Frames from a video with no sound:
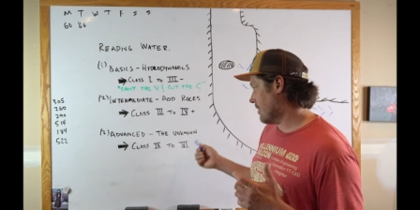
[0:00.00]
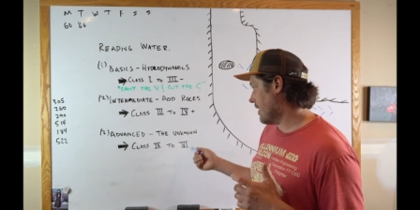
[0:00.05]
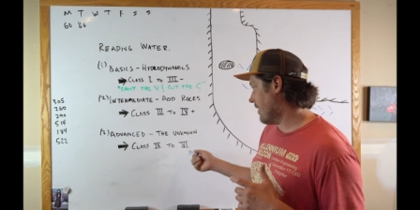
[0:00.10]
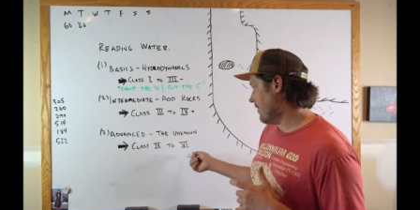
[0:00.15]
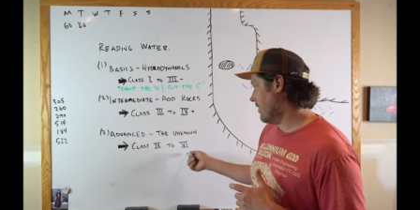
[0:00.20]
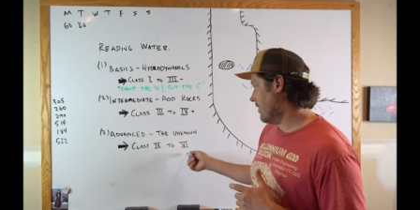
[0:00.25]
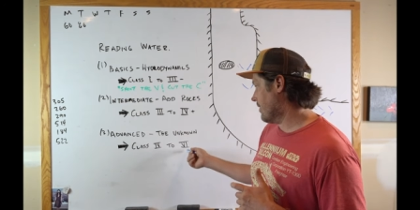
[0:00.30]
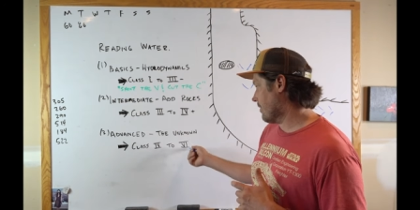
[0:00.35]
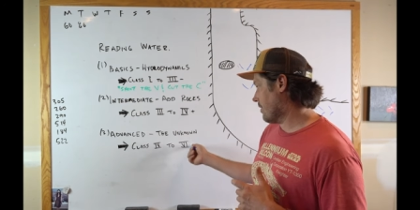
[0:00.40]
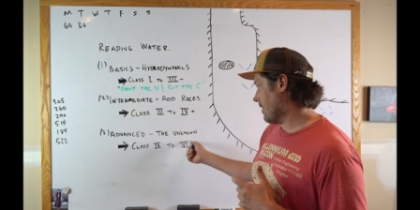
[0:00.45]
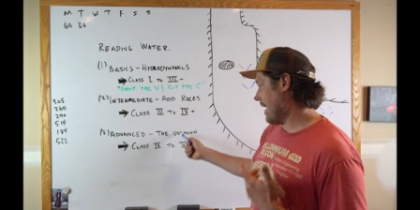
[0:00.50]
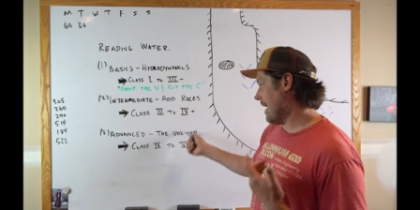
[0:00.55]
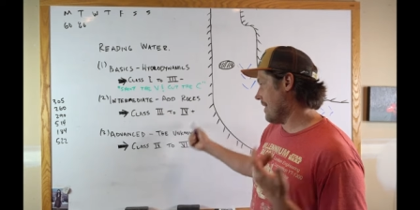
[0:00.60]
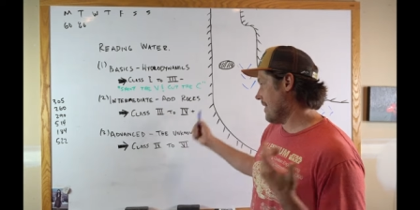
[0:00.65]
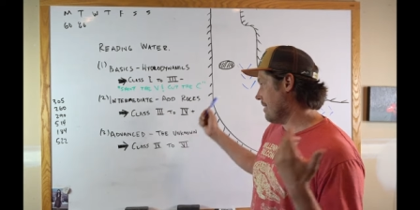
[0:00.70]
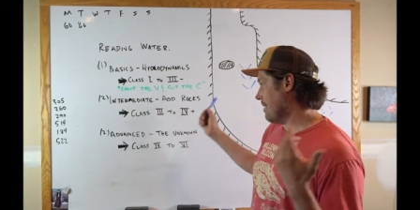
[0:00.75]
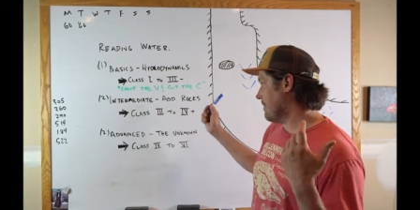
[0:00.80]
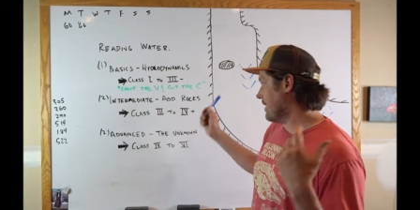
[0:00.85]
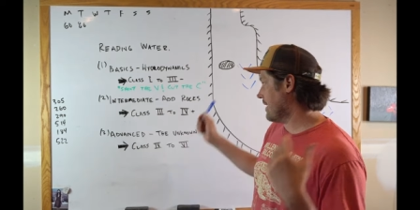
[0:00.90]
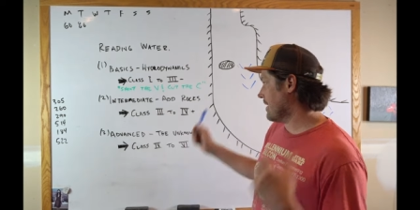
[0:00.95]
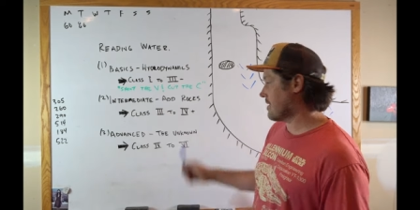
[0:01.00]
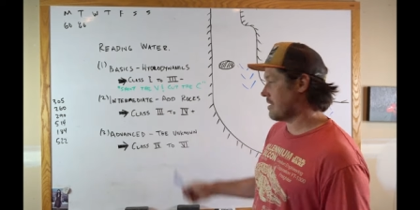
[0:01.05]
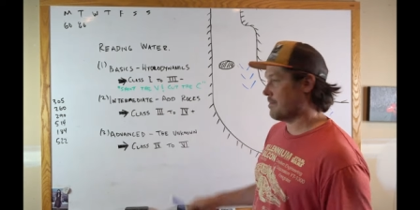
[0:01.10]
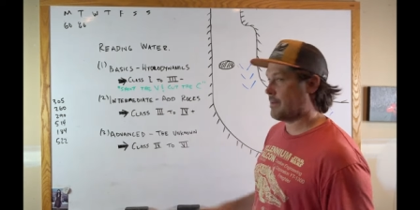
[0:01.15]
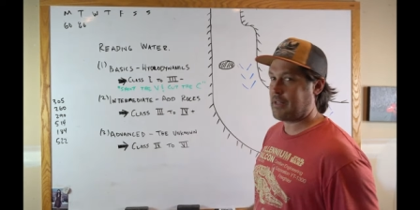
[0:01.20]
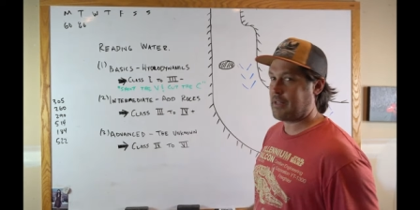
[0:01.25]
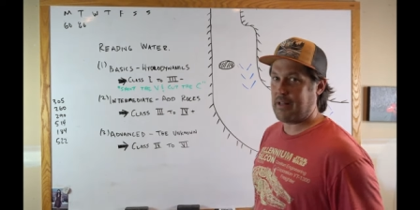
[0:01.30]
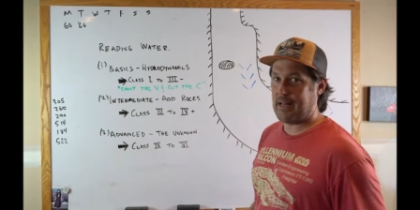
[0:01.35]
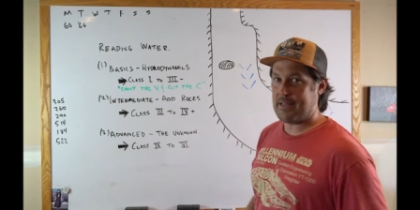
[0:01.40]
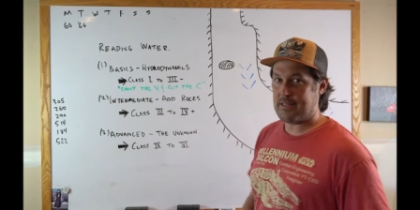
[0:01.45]
whatever that means to
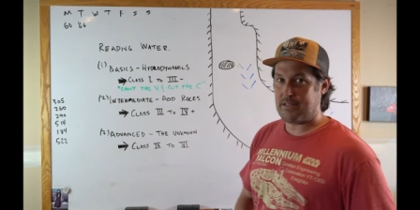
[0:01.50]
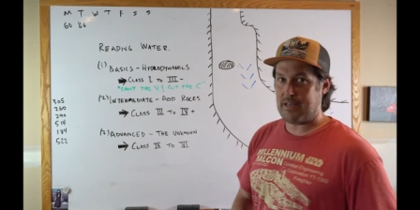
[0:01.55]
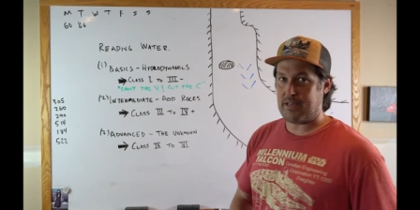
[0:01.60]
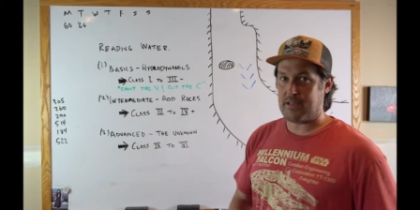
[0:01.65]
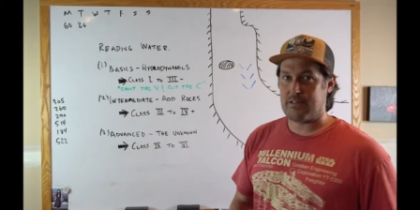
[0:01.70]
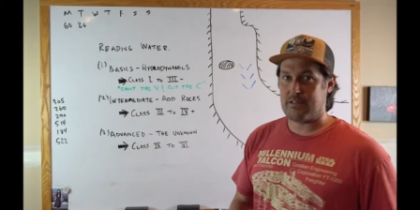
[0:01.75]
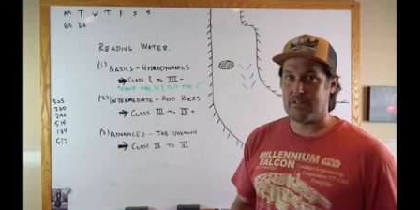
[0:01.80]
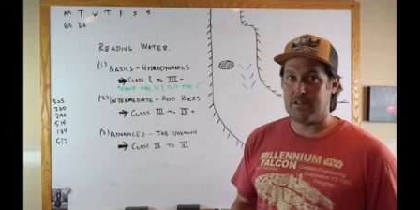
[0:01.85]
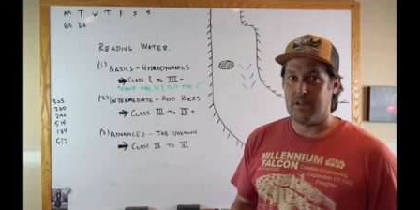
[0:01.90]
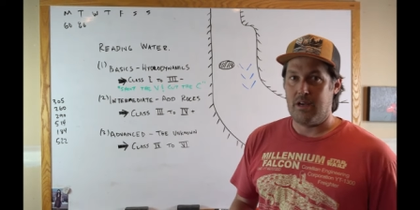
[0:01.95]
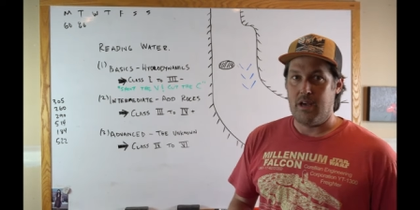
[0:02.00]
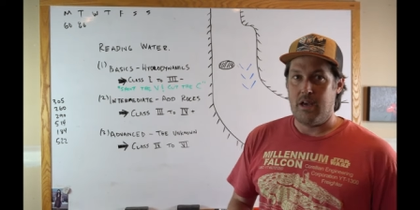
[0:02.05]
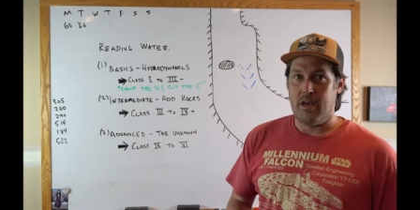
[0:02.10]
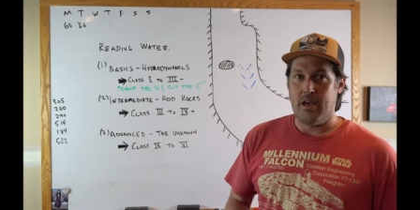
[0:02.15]
be class six.